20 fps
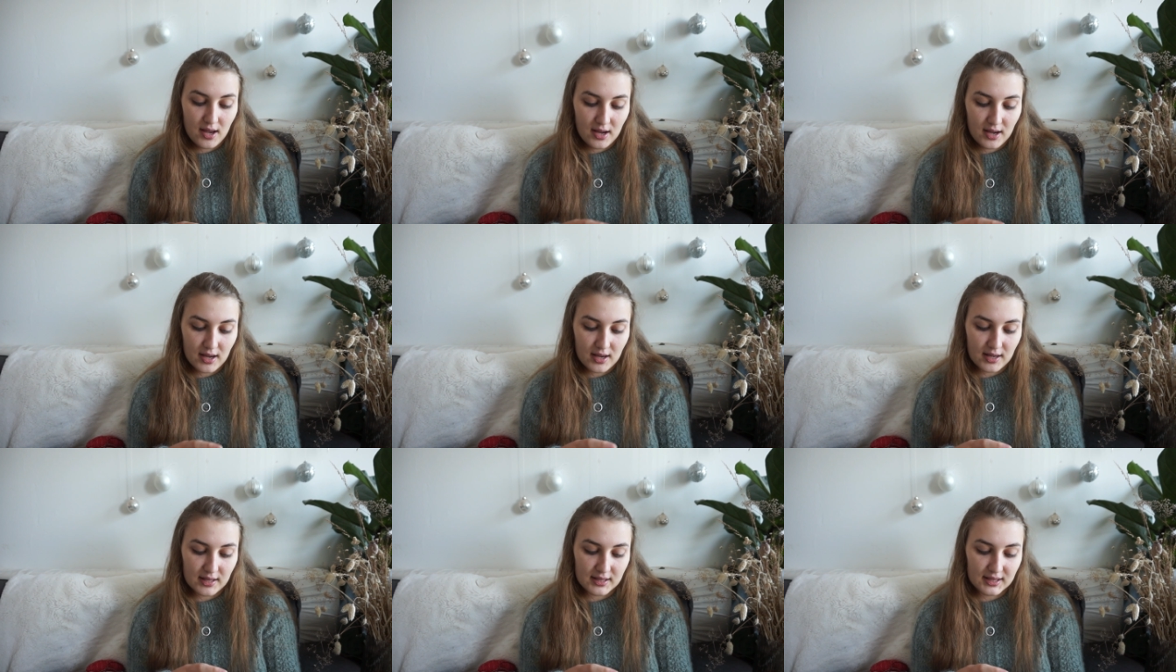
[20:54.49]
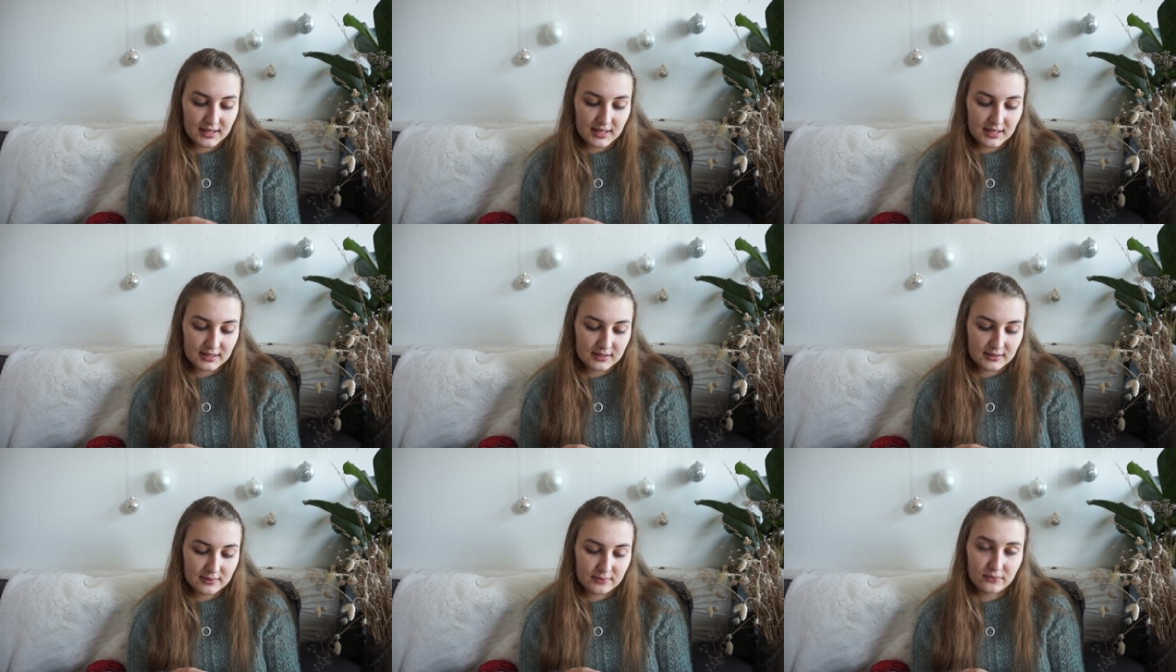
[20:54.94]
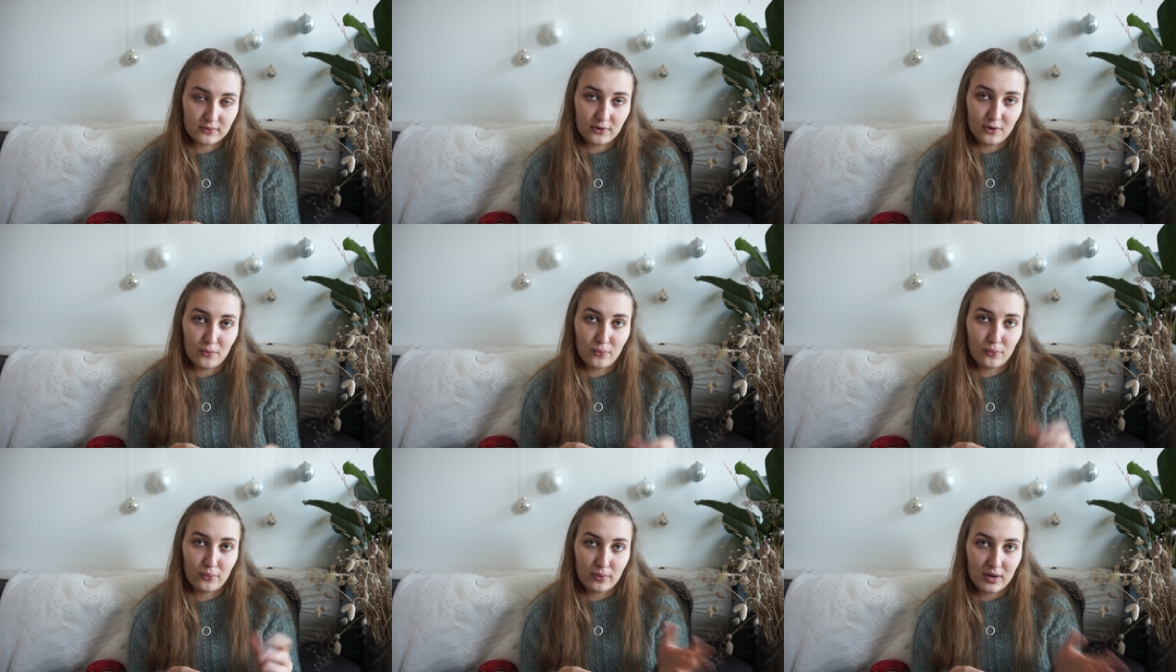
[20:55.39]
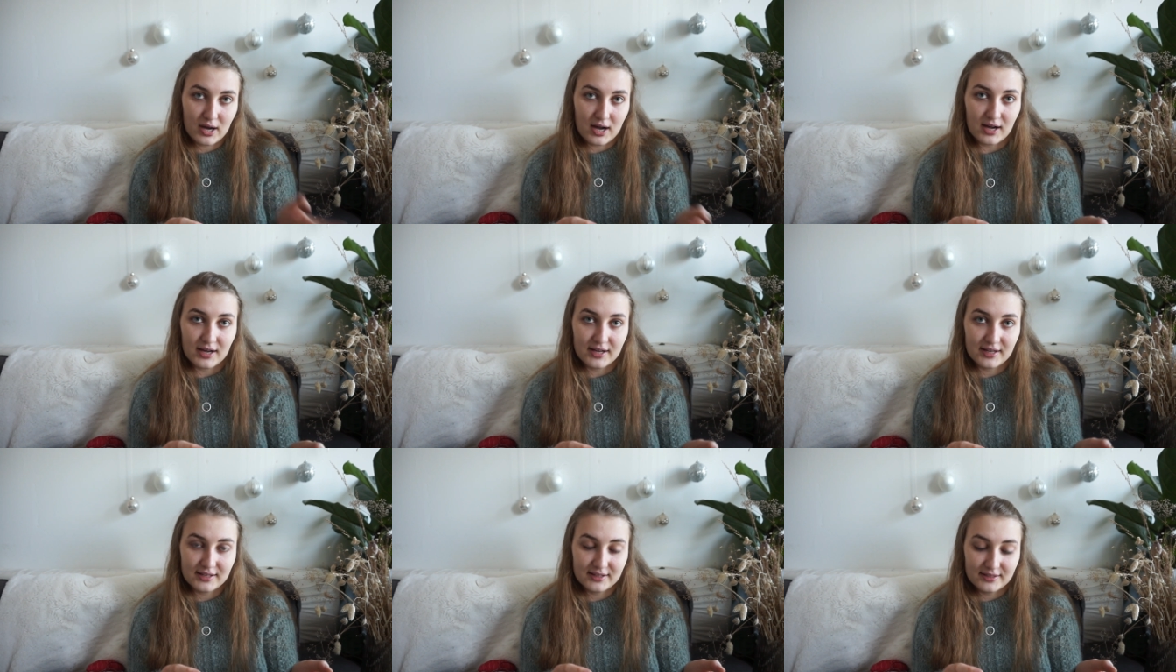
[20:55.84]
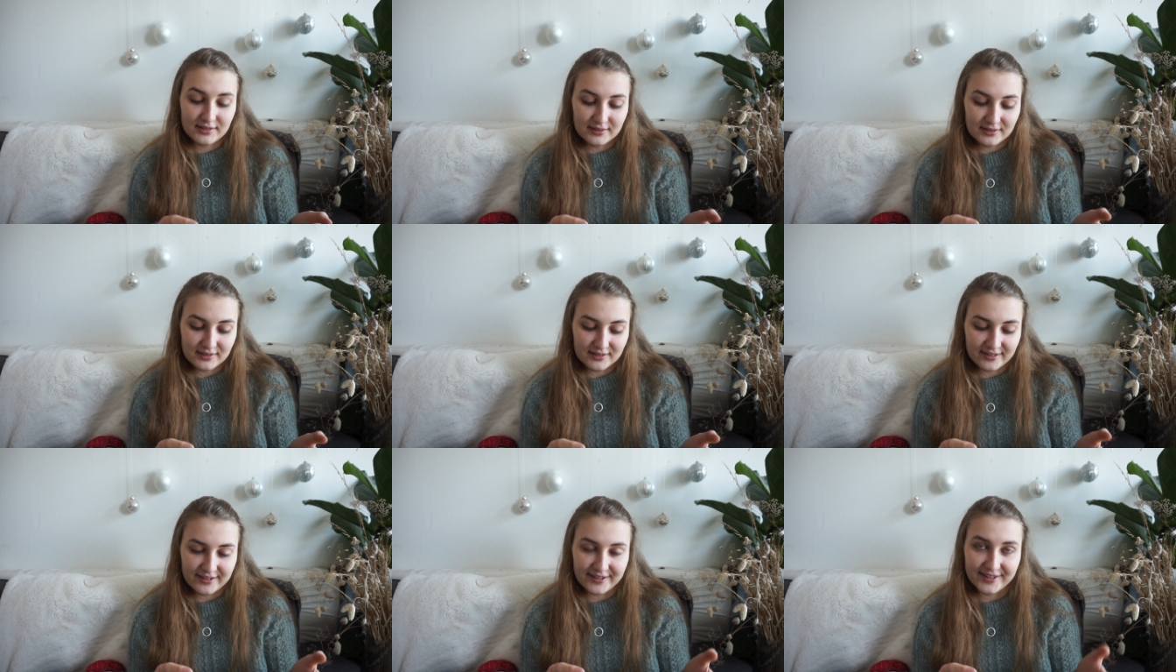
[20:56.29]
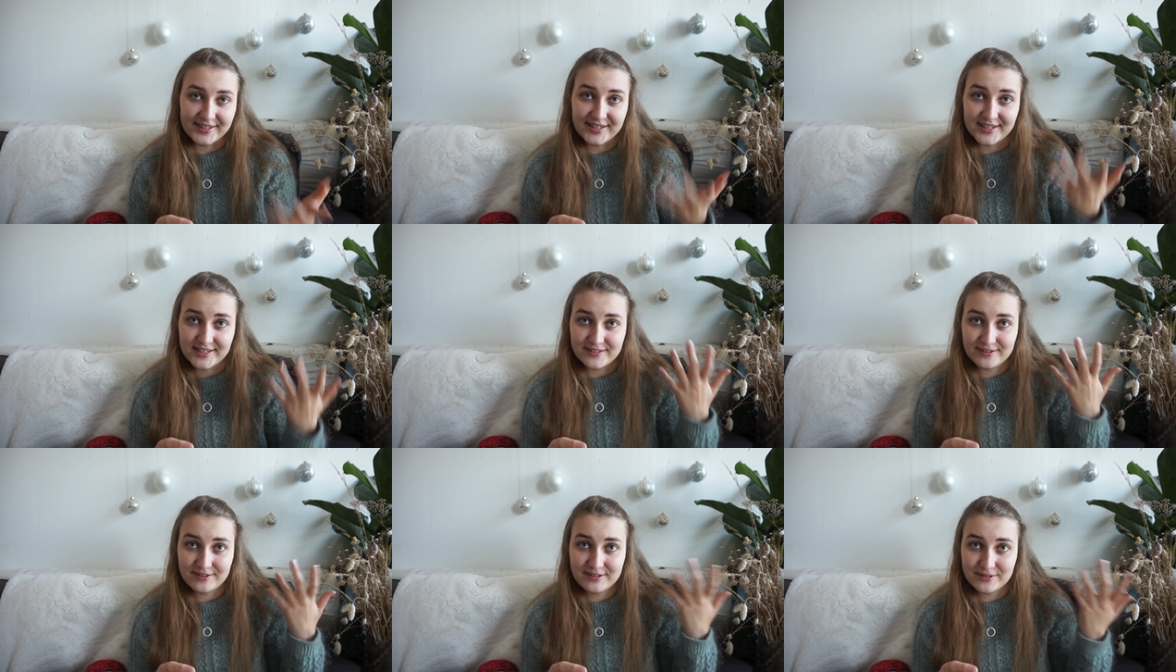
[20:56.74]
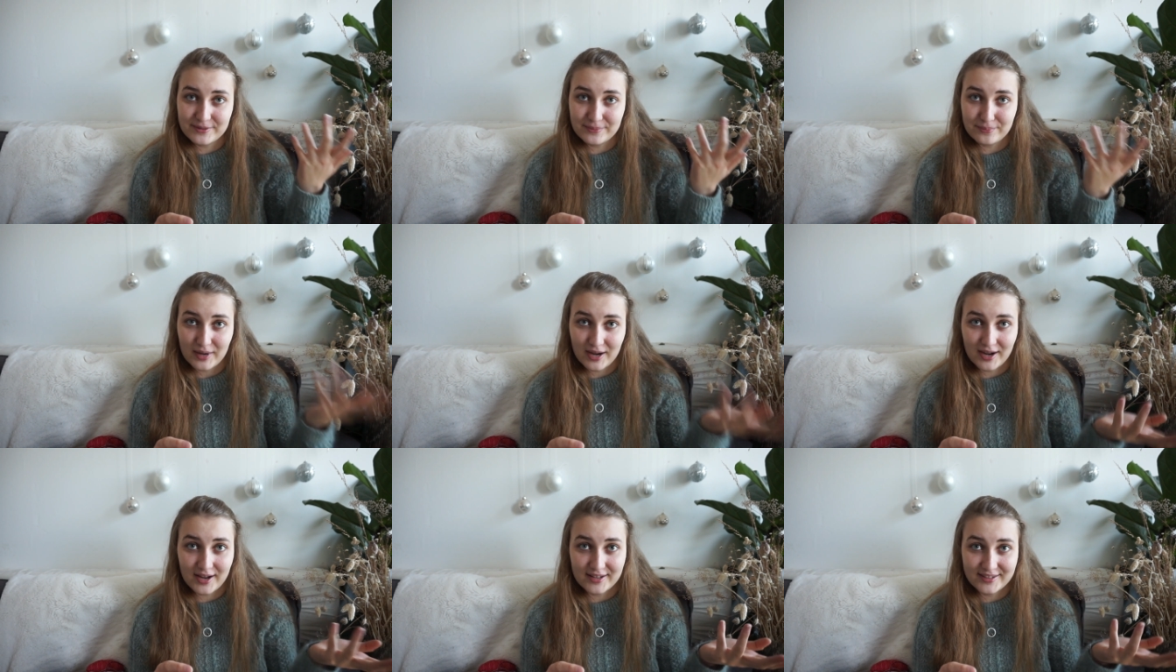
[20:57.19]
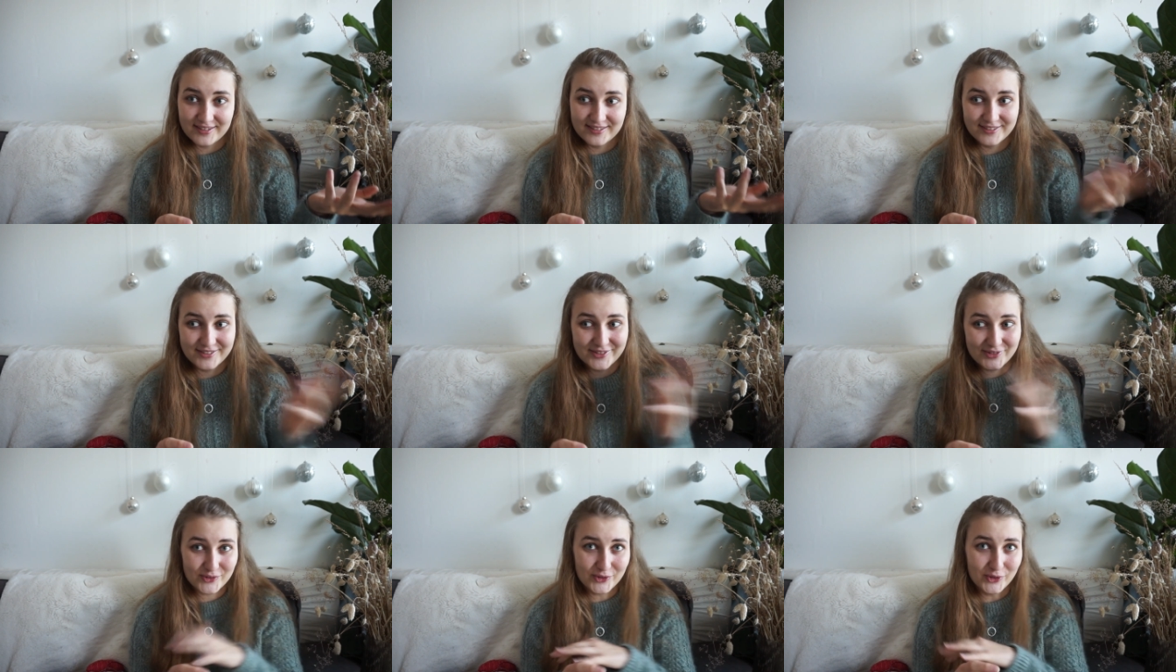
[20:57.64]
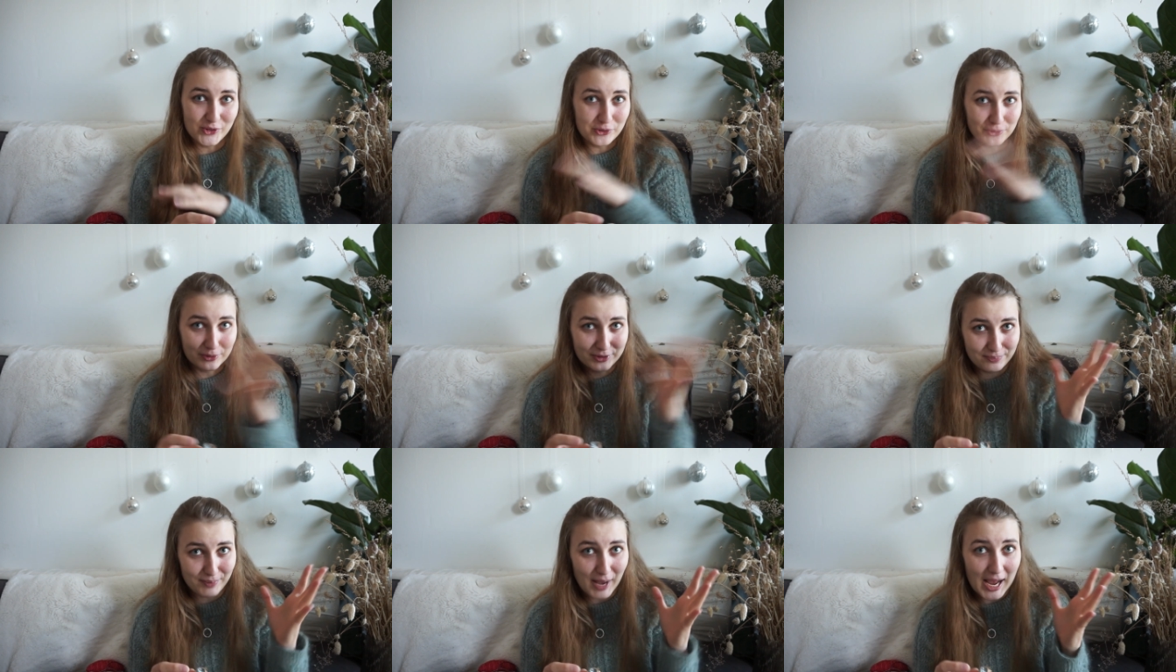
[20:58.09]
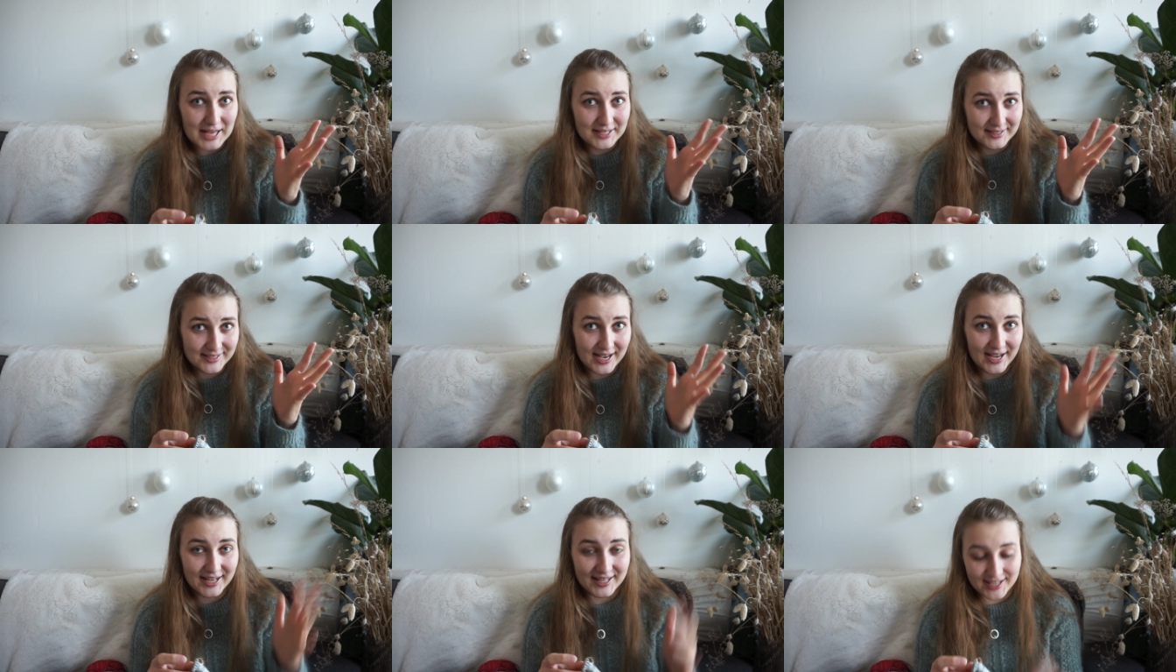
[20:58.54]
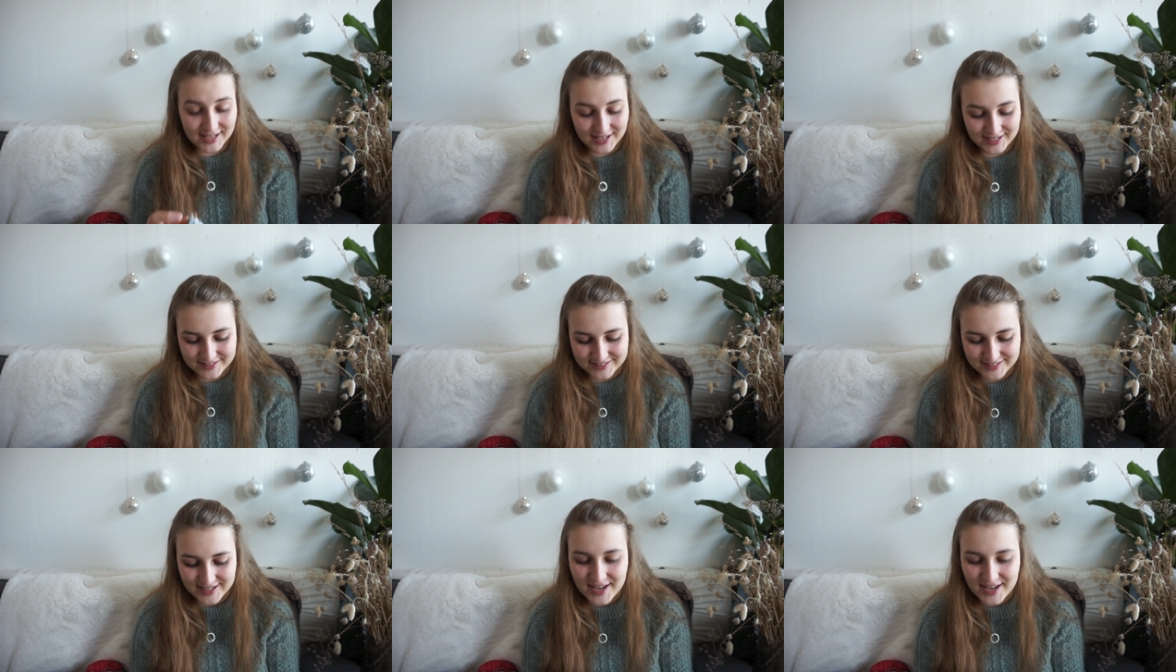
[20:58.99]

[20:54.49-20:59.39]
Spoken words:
and that's why I needed to buy new space, I guess.